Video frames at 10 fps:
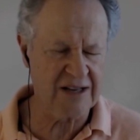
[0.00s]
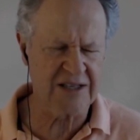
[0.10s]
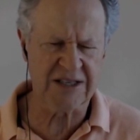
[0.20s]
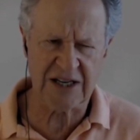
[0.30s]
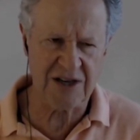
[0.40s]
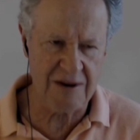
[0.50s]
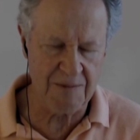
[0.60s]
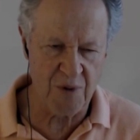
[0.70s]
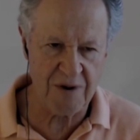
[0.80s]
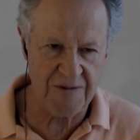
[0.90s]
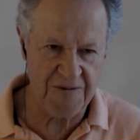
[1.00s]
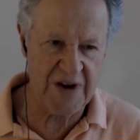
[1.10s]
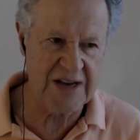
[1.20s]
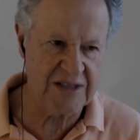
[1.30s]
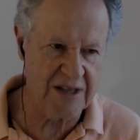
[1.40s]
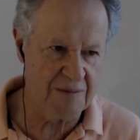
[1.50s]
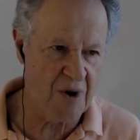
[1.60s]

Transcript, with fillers: This is such an important phase in the